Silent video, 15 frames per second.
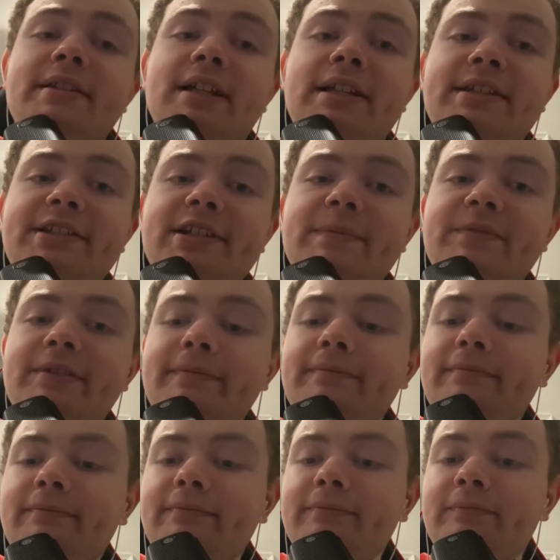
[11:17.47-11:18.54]
that something?
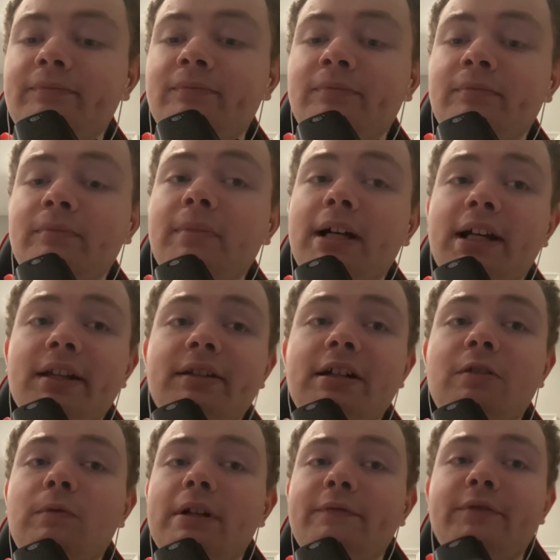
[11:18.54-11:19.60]
I
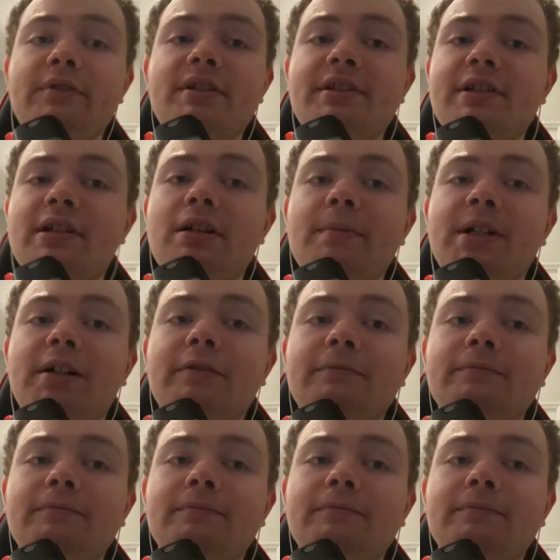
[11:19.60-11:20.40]
cannot wait for this to come out.